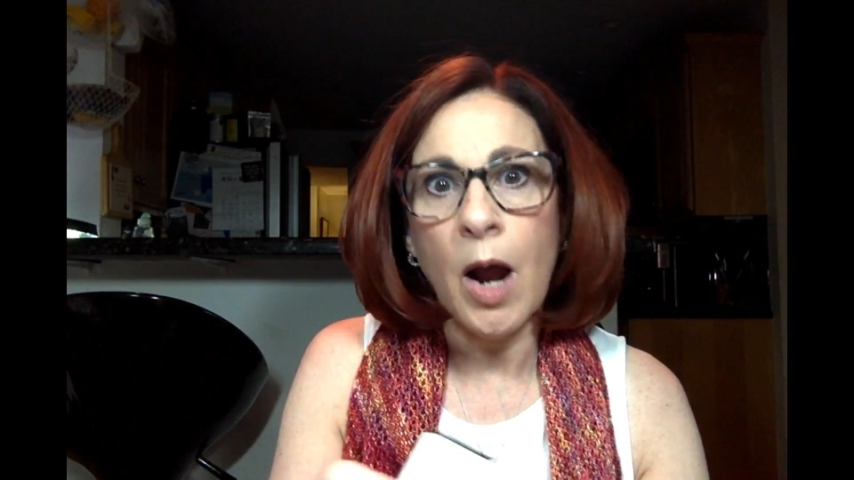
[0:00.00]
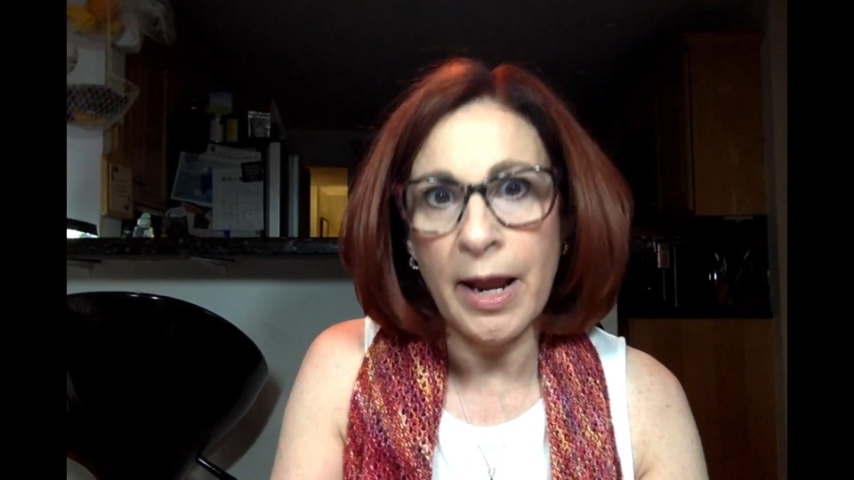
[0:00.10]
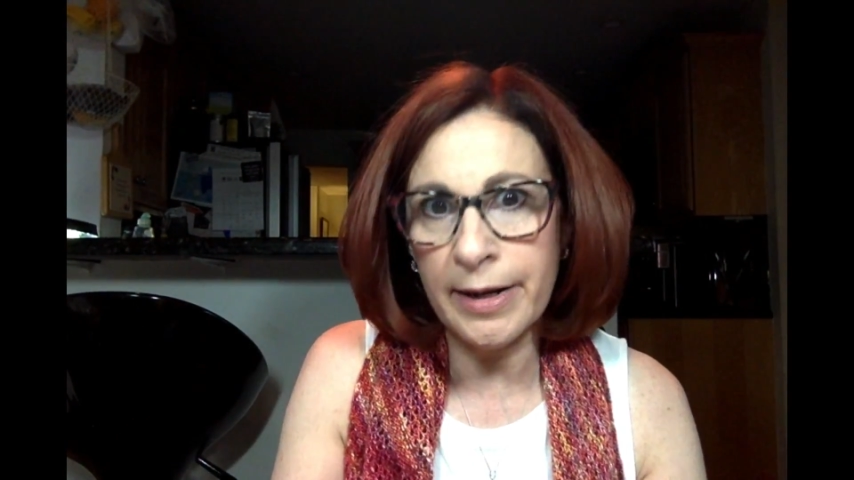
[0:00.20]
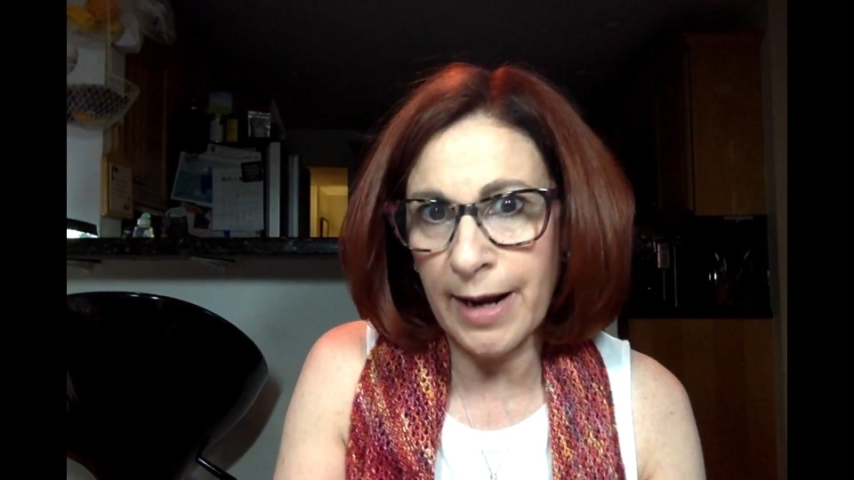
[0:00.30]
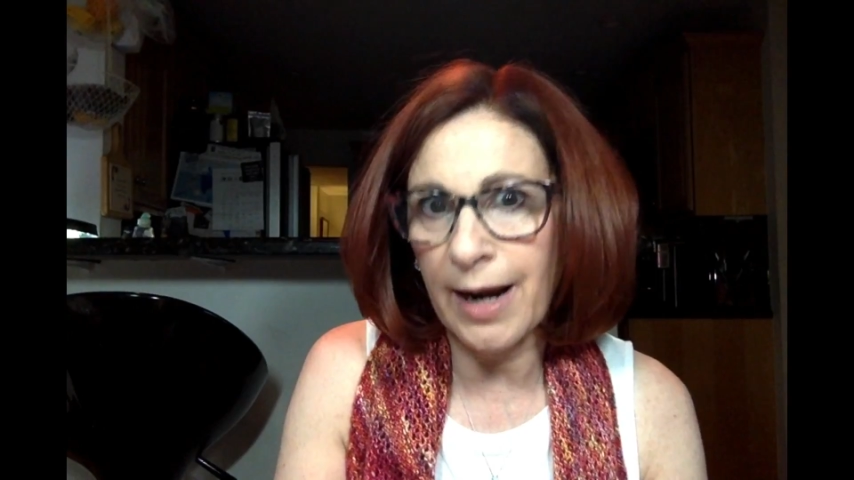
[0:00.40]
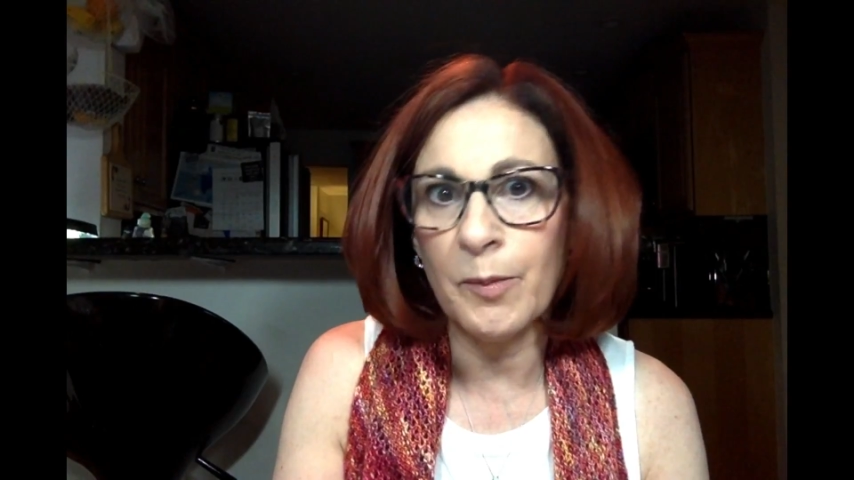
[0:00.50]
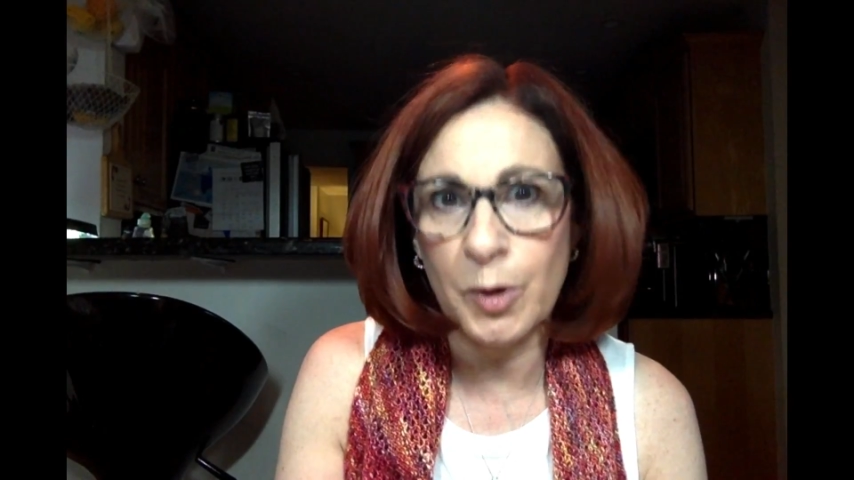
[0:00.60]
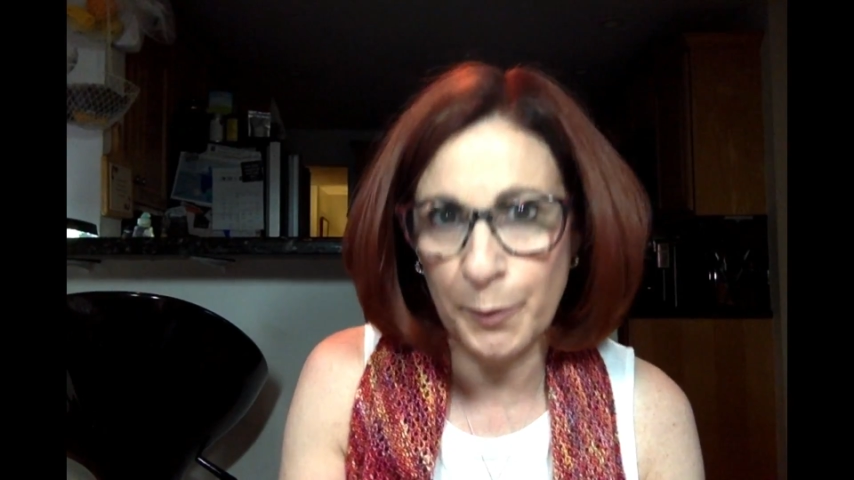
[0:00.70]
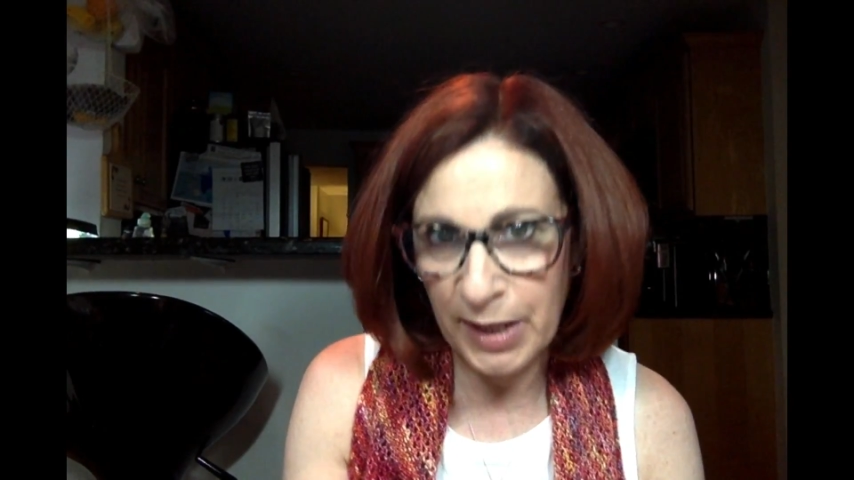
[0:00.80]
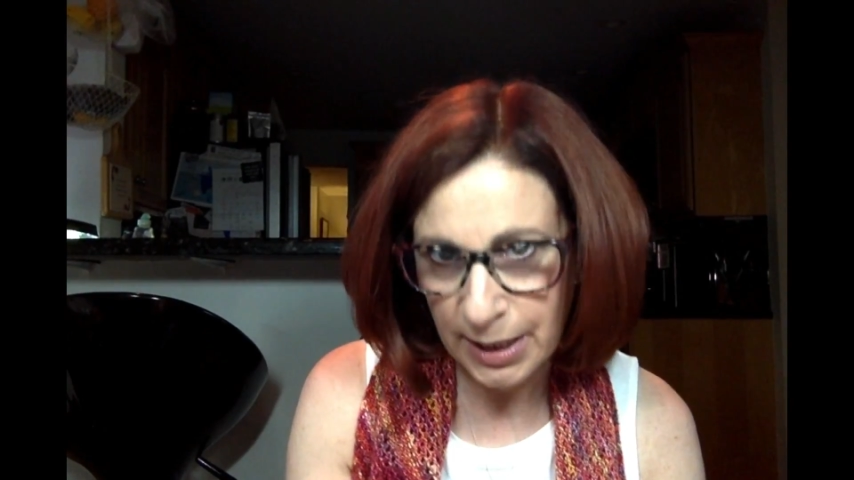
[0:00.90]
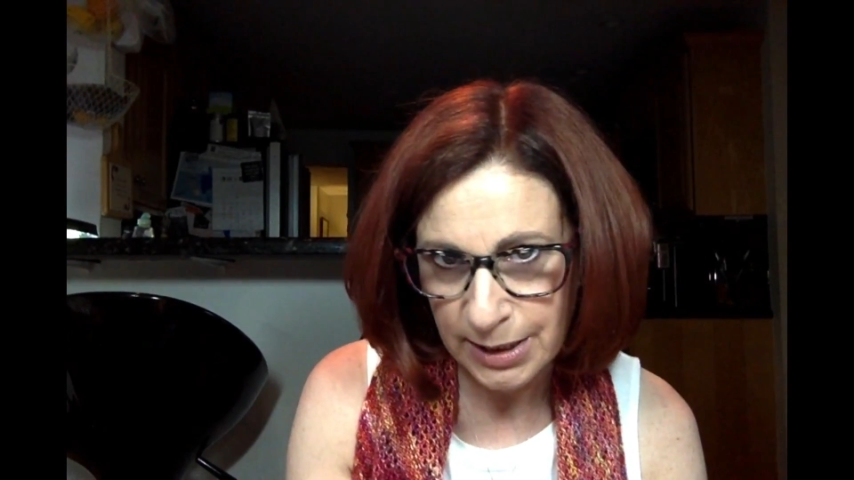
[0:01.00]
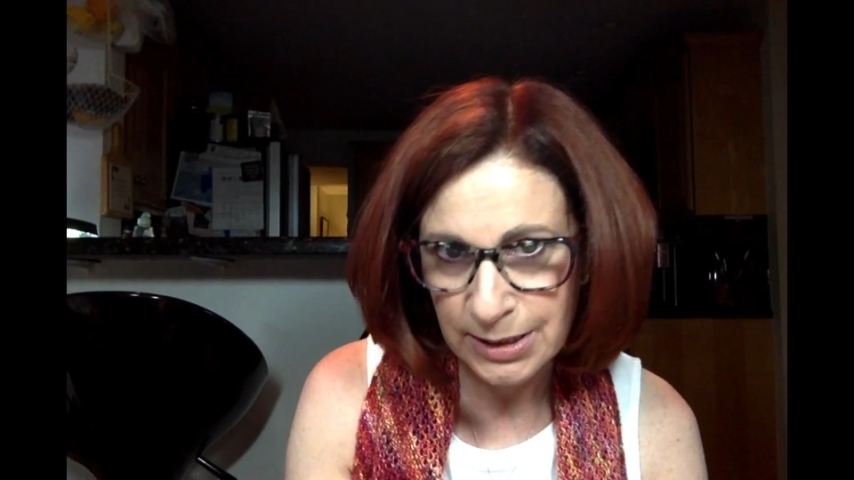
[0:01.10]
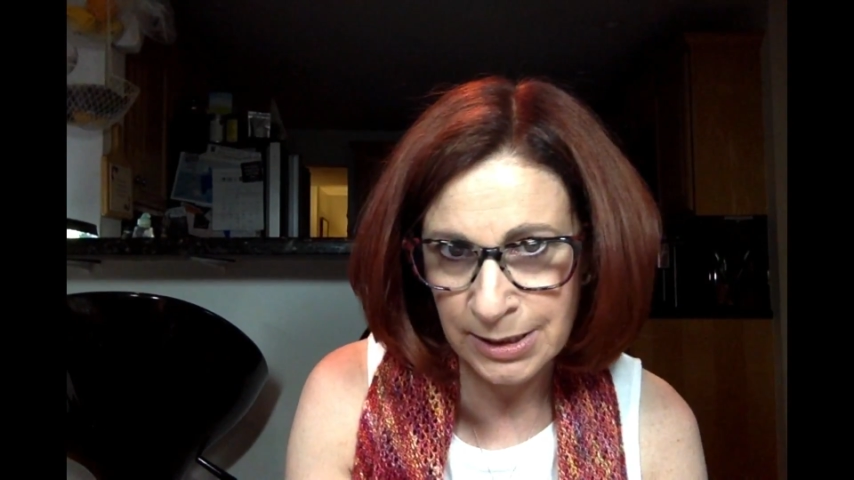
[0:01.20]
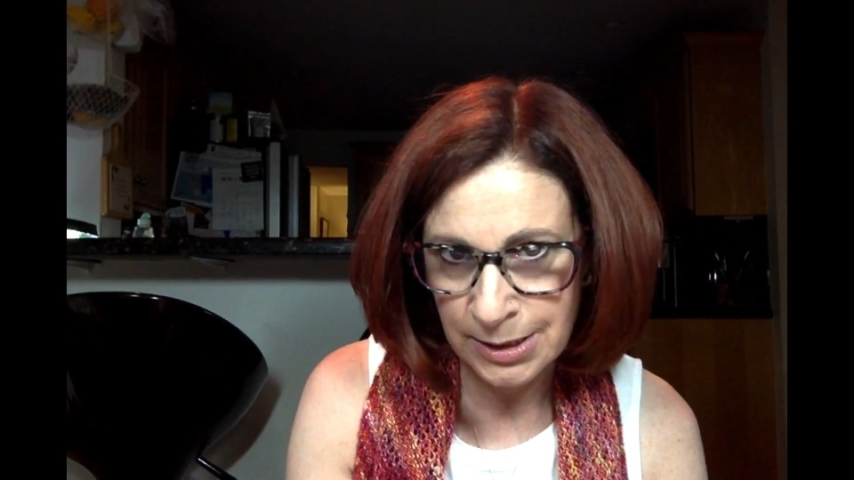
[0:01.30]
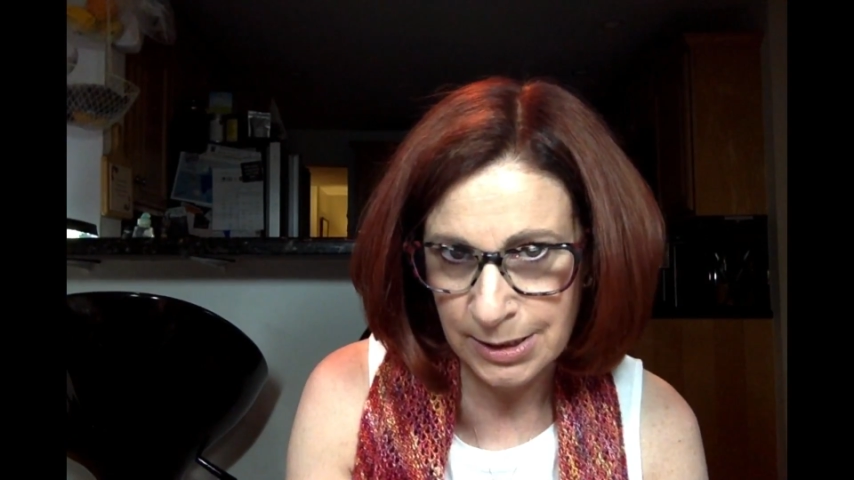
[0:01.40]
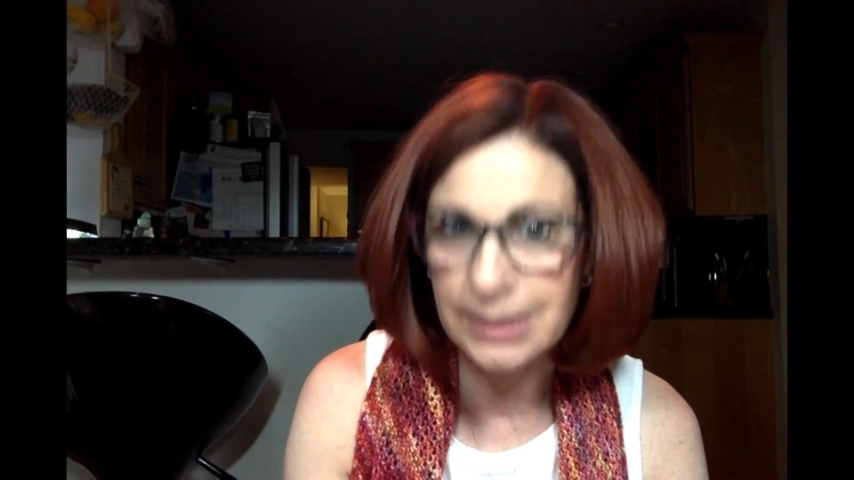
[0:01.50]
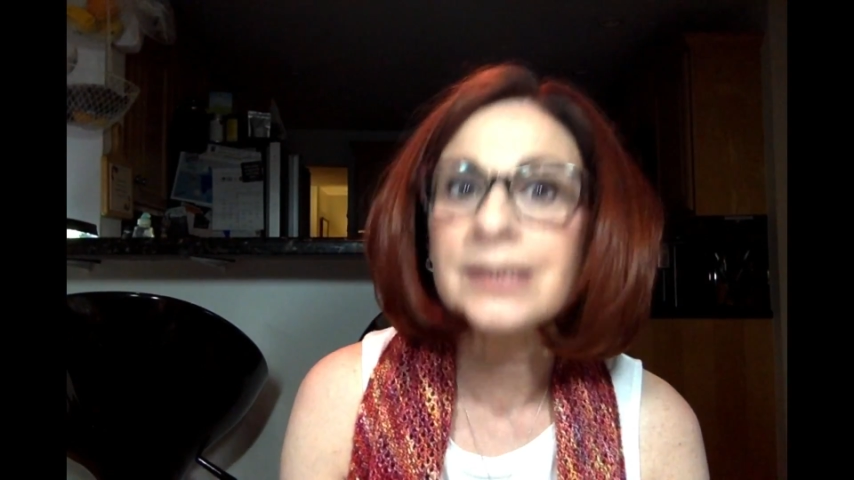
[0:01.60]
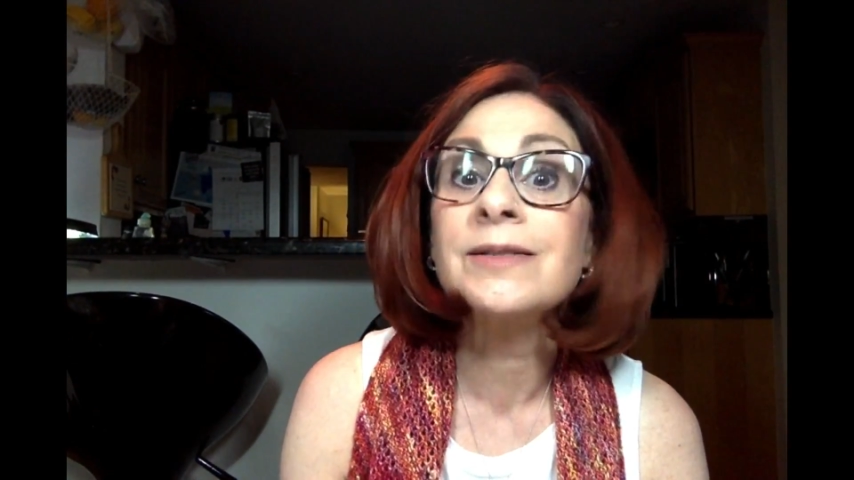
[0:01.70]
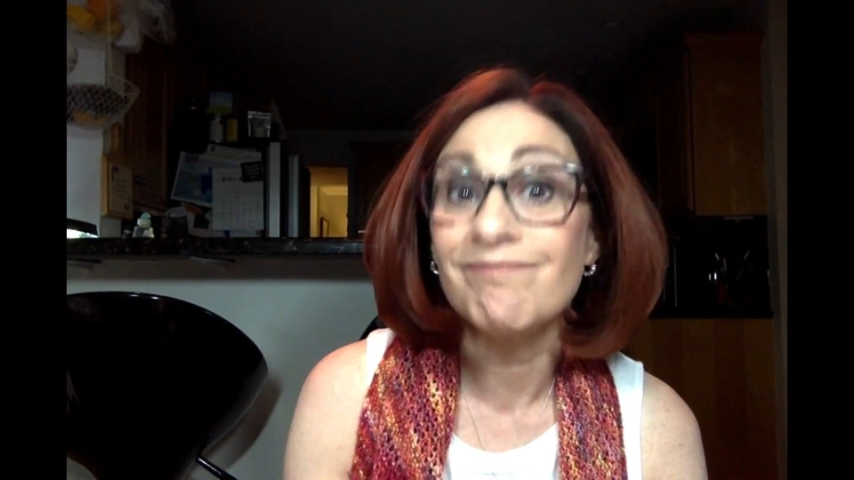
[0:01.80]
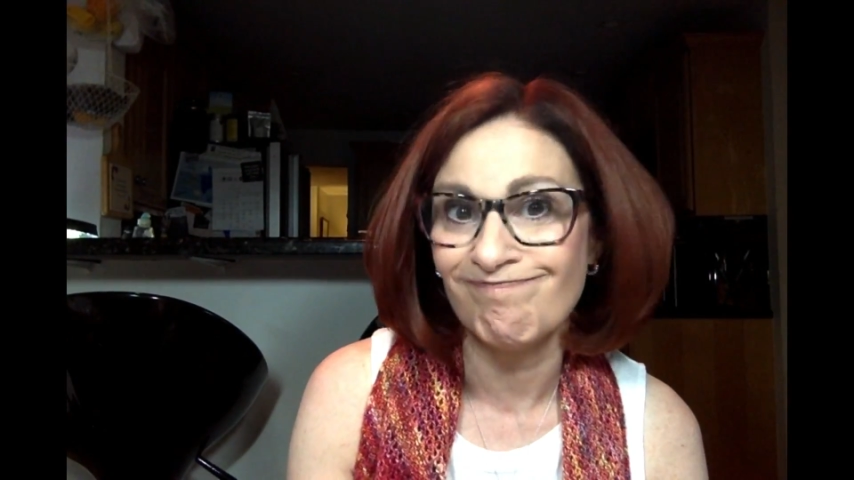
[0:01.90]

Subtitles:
Enamel pins.